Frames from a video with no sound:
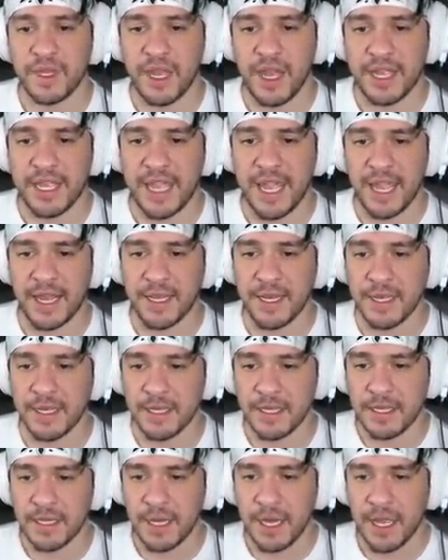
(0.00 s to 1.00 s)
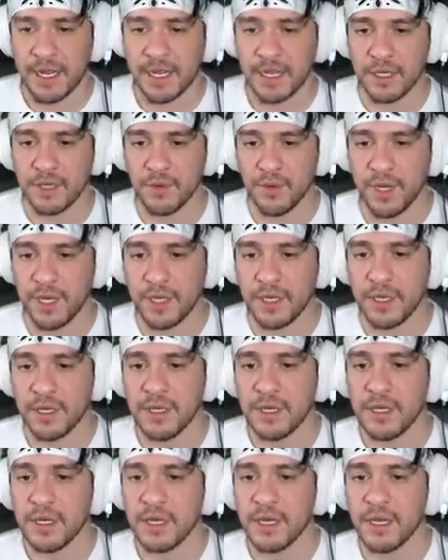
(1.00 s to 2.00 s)
I can. I can do it.
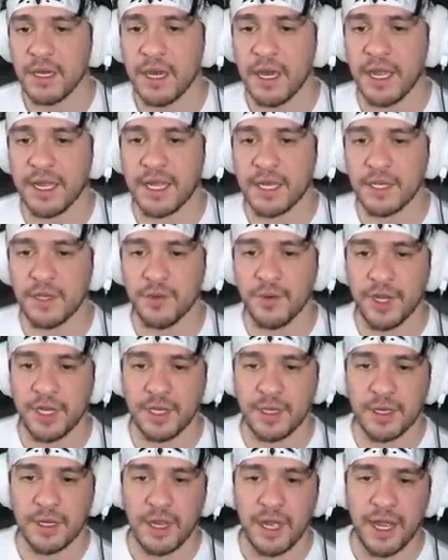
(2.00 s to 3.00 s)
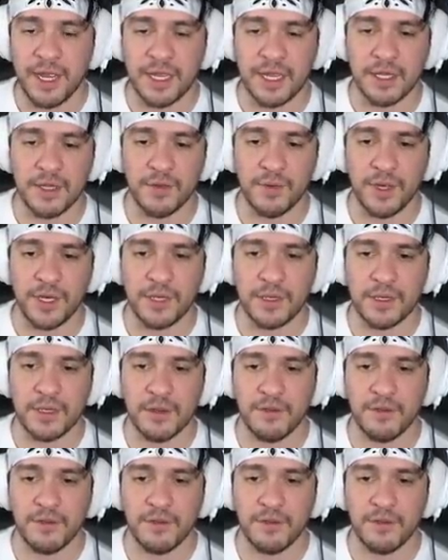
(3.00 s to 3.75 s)
I can do it. I can do it.